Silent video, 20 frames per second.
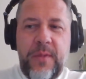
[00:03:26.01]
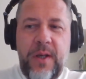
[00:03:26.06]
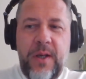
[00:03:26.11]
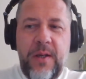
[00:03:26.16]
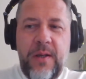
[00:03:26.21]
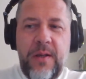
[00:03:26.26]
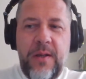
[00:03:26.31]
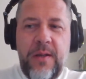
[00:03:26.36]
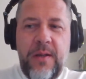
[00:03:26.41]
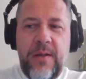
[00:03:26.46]

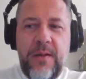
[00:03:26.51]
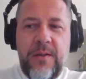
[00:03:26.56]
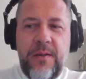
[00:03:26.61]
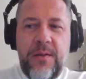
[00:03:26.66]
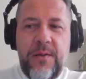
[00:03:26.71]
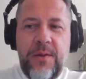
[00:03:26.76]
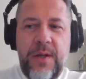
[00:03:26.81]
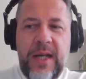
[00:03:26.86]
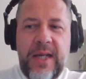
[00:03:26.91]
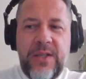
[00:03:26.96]

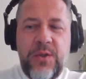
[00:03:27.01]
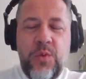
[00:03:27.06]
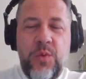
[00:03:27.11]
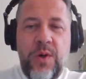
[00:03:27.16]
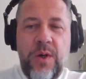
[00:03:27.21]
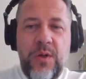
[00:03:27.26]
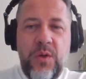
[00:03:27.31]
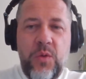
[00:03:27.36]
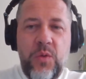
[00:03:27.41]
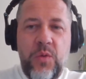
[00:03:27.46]
The last
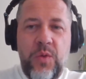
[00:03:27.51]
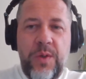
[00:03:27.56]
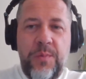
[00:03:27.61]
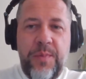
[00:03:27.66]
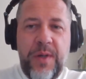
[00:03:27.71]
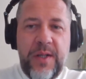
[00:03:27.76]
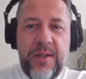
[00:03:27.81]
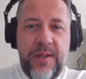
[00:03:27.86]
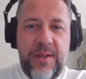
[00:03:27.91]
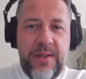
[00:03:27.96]
one we
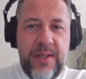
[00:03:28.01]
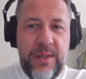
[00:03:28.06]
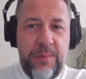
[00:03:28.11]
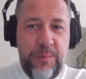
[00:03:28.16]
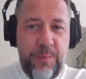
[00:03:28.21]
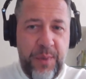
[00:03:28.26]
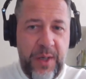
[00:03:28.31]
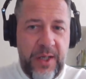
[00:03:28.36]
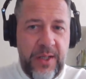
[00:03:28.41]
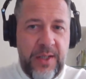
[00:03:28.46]

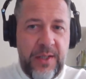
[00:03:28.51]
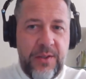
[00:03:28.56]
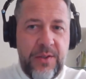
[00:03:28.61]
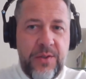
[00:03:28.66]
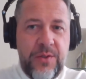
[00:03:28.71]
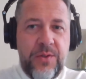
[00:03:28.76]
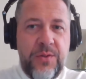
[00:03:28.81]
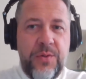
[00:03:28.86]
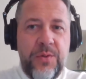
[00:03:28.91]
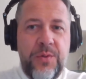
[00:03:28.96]
participated
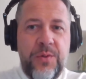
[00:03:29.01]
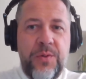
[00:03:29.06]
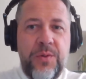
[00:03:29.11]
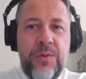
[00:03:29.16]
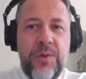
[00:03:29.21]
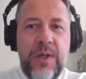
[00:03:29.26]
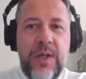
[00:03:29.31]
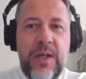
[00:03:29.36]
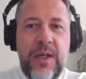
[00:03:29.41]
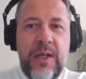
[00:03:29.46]

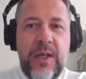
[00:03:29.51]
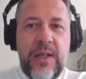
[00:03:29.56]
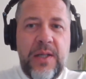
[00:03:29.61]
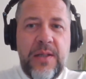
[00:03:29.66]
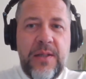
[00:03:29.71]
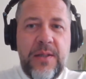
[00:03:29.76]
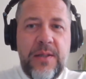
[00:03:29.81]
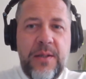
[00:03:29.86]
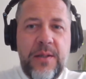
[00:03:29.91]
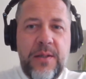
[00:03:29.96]
to
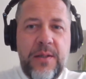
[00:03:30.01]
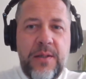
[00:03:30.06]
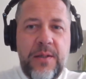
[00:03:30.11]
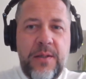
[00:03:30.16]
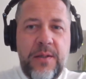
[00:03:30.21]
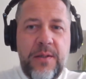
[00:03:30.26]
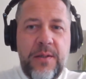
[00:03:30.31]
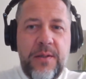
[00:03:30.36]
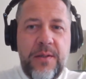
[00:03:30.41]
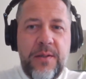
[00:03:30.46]
is the
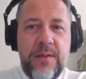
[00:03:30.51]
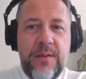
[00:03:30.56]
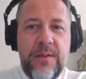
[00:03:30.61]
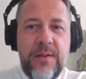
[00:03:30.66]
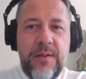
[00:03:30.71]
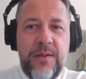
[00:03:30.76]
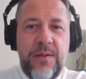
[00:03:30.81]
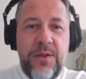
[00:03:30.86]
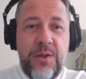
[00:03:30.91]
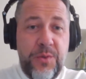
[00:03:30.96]

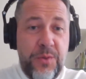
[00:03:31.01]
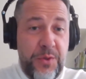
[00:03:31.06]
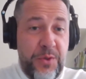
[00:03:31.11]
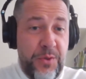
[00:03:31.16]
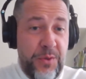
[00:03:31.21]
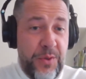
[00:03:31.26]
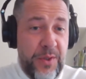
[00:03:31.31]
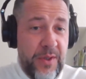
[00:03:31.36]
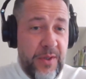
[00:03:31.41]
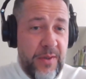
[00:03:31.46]

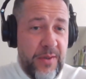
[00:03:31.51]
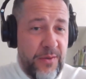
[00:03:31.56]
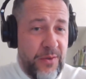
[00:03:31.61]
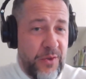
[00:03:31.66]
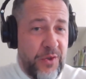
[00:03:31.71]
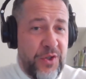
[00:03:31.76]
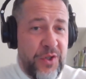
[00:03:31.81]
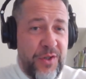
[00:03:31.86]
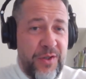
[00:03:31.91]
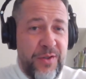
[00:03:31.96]
Eurotunnel,
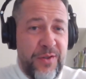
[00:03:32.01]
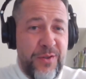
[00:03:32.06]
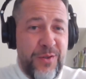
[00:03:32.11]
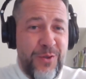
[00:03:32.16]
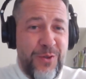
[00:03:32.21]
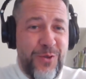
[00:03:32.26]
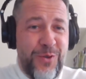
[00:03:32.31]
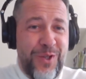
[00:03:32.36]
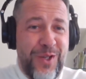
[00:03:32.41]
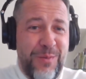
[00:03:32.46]

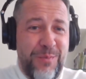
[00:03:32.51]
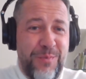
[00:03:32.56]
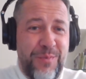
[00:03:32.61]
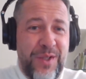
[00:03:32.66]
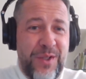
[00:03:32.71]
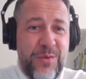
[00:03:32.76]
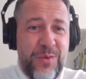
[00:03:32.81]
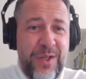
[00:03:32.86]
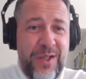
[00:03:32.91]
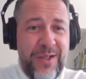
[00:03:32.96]
the tunnel
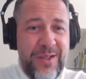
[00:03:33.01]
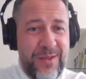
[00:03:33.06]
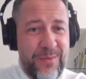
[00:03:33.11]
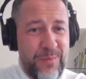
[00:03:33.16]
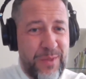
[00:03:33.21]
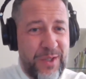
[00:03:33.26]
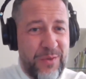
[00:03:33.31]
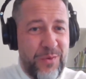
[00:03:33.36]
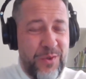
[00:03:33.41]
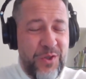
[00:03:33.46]
between
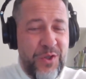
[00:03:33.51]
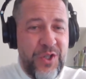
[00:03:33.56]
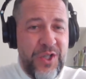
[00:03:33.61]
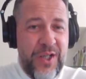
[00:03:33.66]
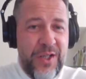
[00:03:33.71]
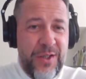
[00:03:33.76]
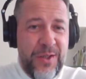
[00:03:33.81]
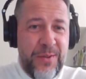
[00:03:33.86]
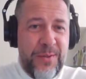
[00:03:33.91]
the channel,